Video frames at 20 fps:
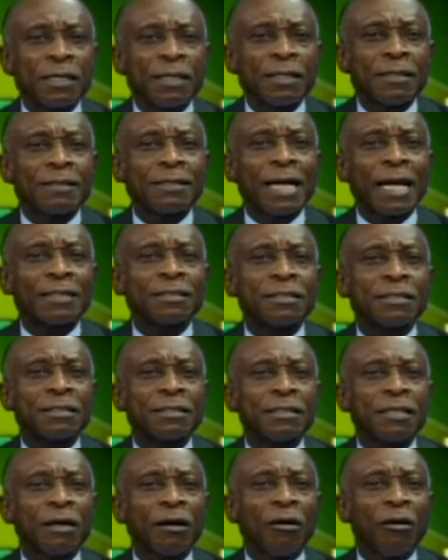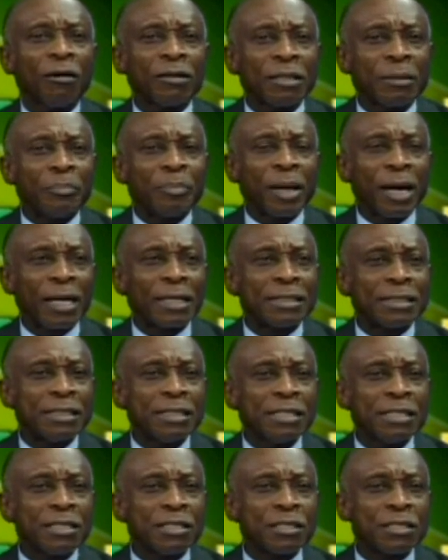that the other
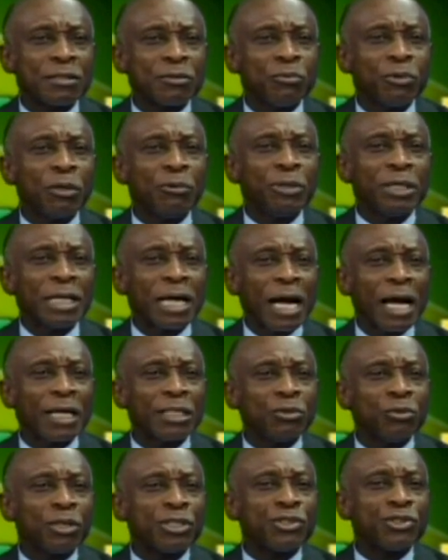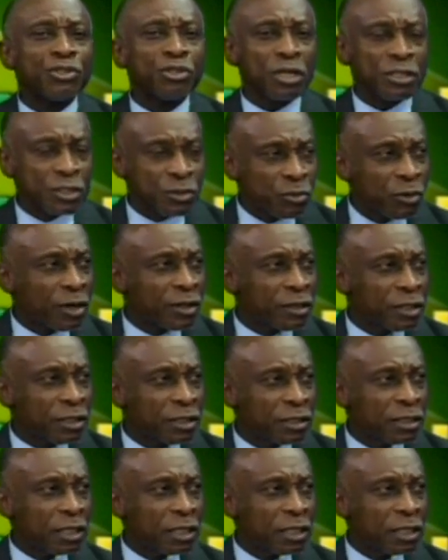parties will regard you as trustworthy?